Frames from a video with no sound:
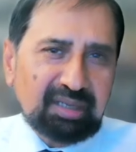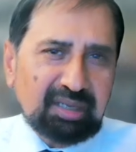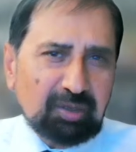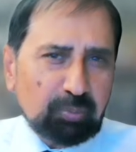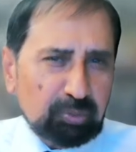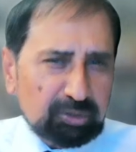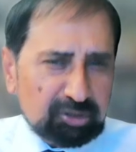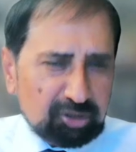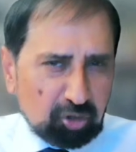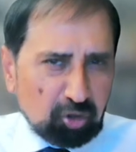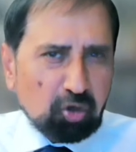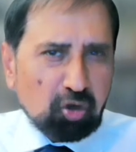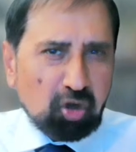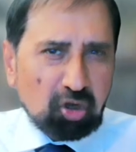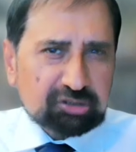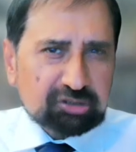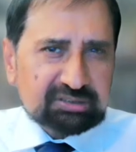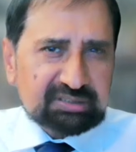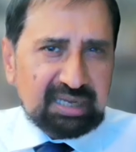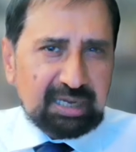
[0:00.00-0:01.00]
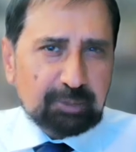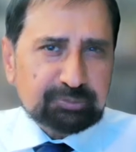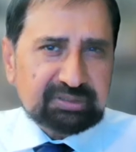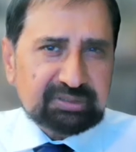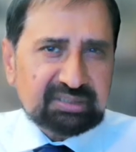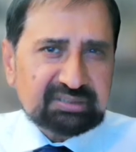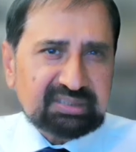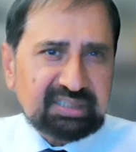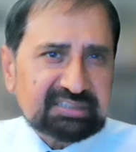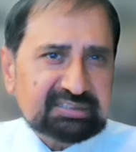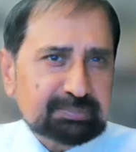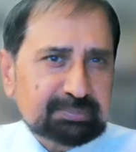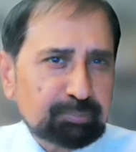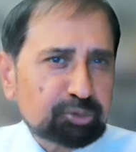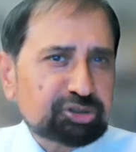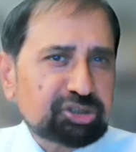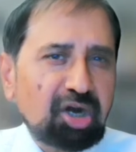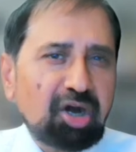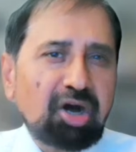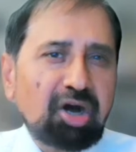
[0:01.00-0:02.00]
With low-cost houses, it's much
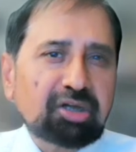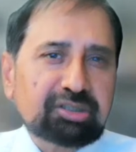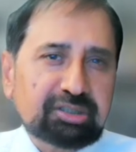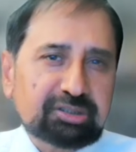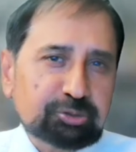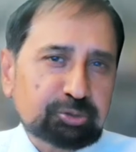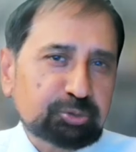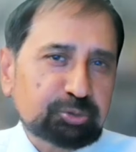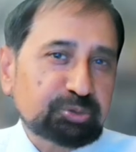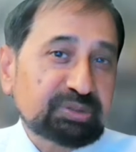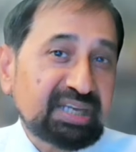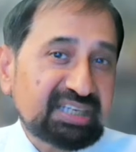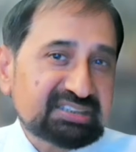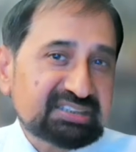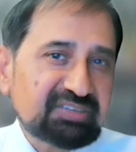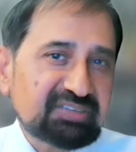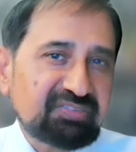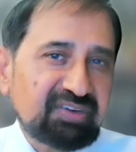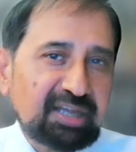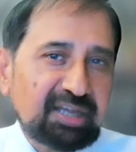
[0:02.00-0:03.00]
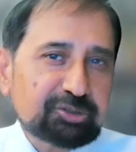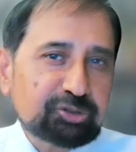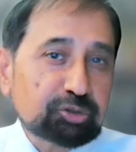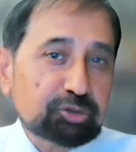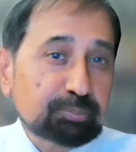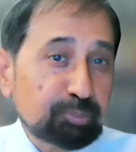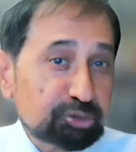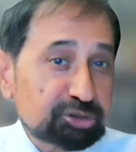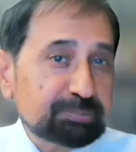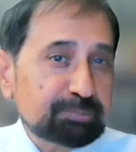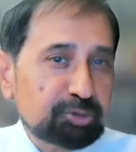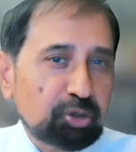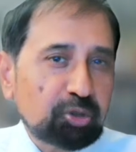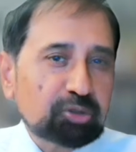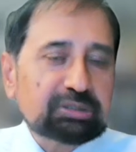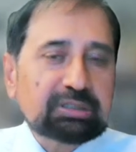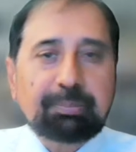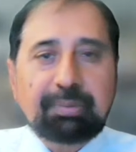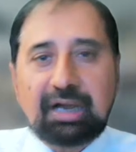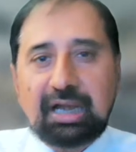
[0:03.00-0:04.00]
harder to raise the value much beyond
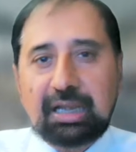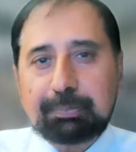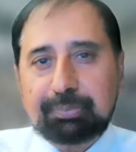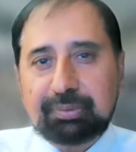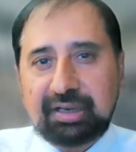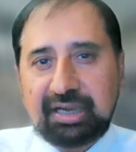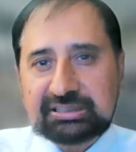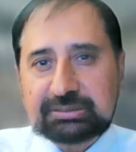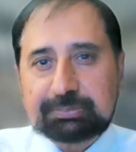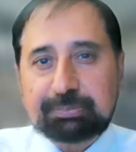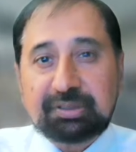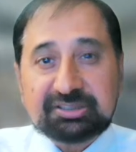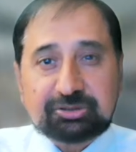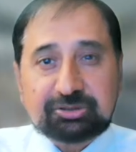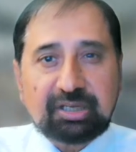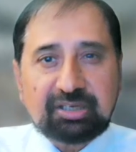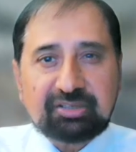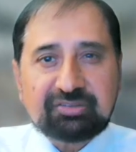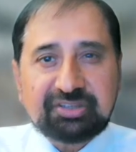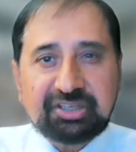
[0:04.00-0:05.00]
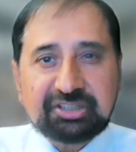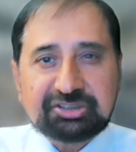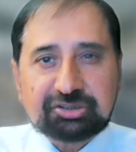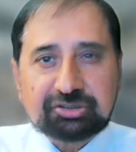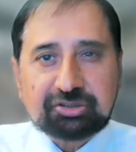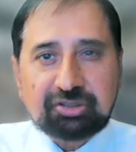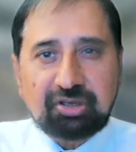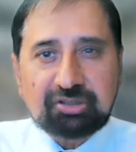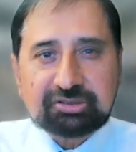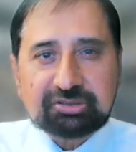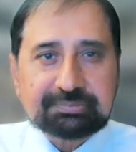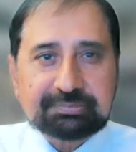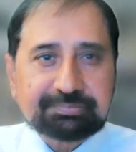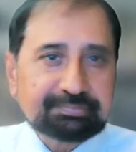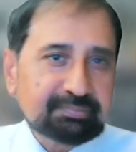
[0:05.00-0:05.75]
the buy price plus renovation costs.